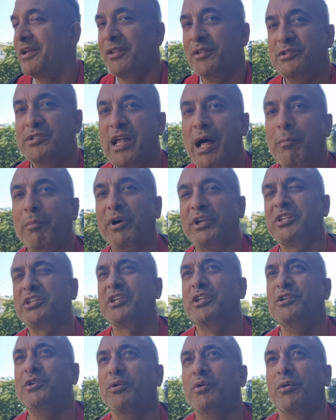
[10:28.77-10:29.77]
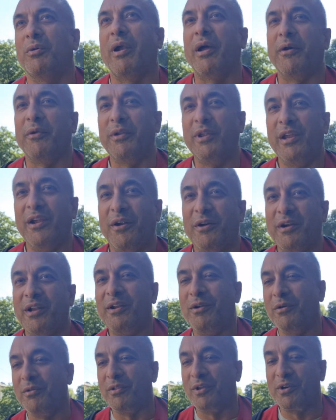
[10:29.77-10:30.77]
It's not much to do around here. You
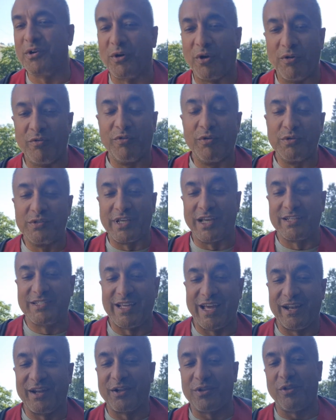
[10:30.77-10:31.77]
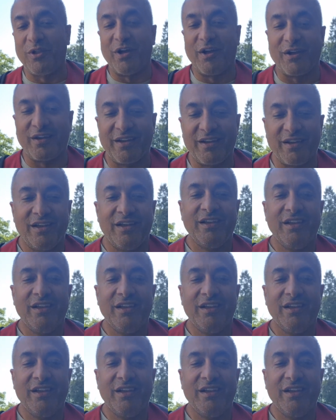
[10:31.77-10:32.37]
know, the curfew's at 10 o'clock.